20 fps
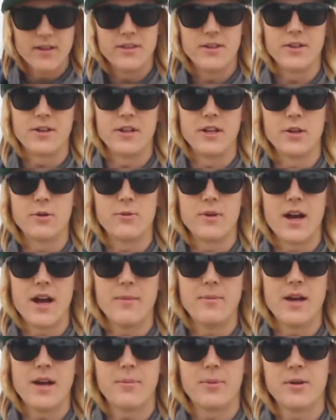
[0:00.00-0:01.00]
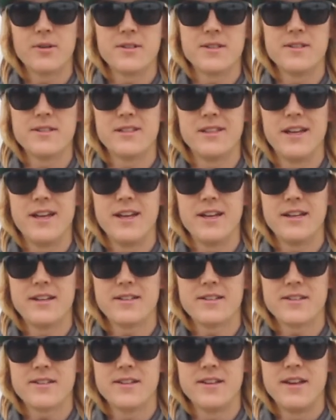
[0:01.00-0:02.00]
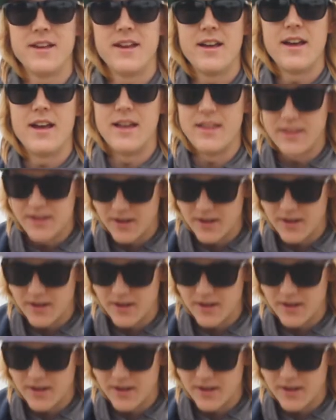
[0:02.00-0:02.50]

they're gonna grab that person's legs, and